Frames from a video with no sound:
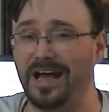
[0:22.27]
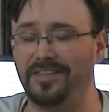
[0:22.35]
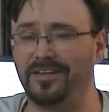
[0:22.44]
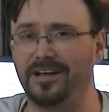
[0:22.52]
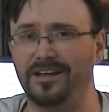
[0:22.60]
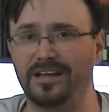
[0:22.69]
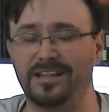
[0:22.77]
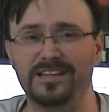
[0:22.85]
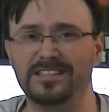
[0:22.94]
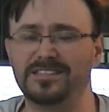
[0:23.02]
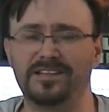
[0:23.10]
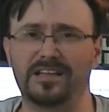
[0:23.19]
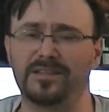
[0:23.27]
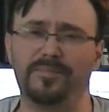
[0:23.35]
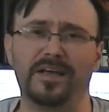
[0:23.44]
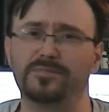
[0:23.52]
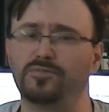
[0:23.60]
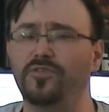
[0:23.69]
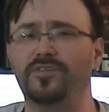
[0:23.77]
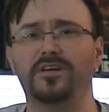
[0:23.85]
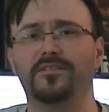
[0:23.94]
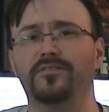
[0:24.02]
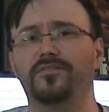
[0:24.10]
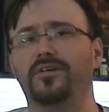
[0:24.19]
I thought this is like the best movie
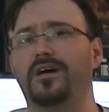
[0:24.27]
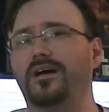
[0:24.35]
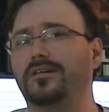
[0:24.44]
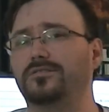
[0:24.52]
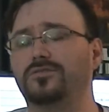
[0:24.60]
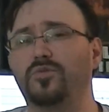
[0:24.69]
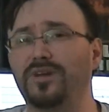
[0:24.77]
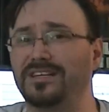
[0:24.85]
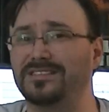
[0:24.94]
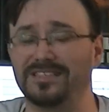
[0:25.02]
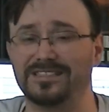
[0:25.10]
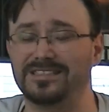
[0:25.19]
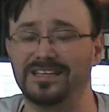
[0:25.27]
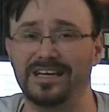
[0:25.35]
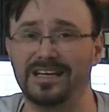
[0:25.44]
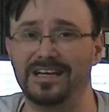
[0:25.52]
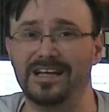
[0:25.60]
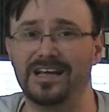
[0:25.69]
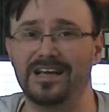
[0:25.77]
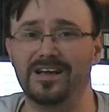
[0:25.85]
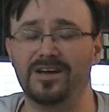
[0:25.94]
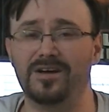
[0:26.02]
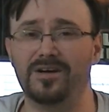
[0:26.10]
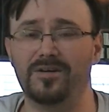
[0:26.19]
of uh, 2016,
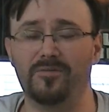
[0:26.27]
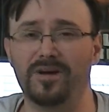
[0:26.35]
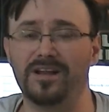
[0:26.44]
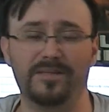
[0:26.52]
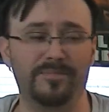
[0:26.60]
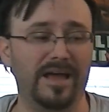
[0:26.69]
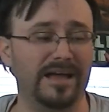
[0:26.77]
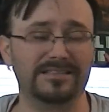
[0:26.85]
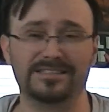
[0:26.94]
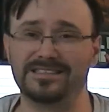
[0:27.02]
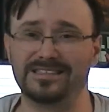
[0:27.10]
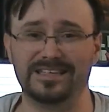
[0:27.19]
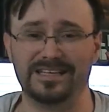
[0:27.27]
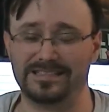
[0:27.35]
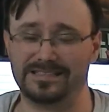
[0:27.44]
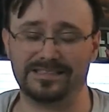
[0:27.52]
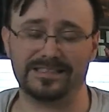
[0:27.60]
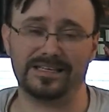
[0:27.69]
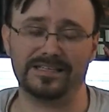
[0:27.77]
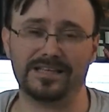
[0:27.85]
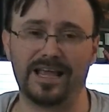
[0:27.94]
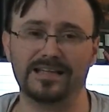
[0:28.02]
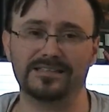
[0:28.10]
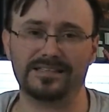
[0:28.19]
one of the best. It's it's
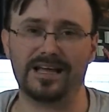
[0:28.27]
hands